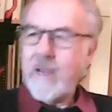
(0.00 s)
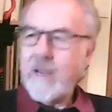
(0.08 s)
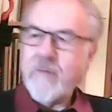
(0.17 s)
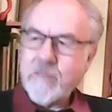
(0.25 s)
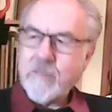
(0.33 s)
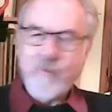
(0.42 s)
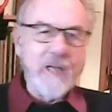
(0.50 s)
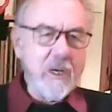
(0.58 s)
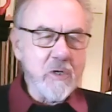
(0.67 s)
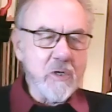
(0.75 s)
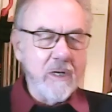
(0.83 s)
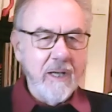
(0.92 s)
this
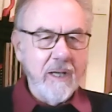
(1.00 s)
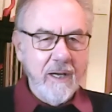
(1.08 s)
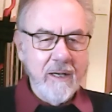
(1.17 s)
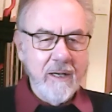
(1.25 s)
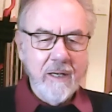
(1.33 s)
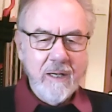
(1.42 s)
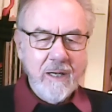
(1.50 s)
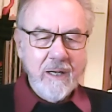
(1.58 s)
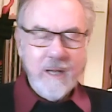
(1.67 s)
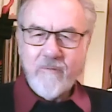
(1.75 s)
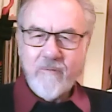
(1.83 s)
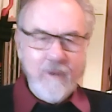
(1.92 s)
production line
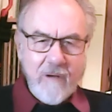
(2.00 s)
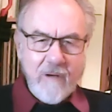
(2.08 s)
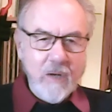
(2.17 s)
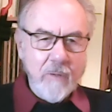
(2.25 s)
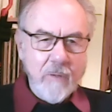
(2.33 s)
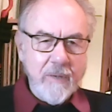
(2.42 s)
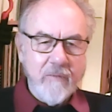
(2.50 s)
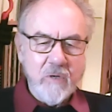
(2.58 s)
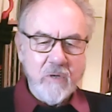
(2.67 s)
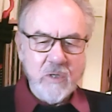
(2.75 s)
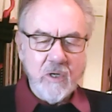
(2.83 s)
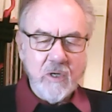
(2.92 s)
a very good bit of
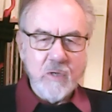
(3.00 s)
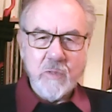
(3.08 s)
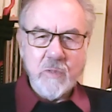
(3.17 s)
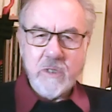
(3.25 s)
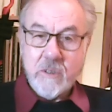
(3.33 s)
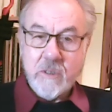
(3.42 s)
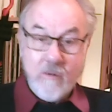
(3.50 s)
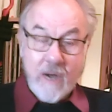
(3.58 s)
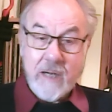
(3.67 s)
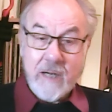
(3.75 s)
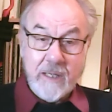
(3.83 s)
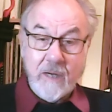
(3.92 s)
research which has
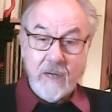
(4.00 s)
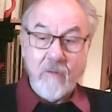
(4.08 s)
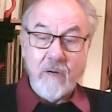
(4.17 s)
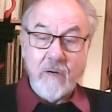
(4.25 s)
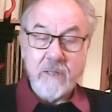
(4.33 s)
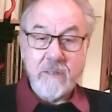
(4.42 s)
greatly increased the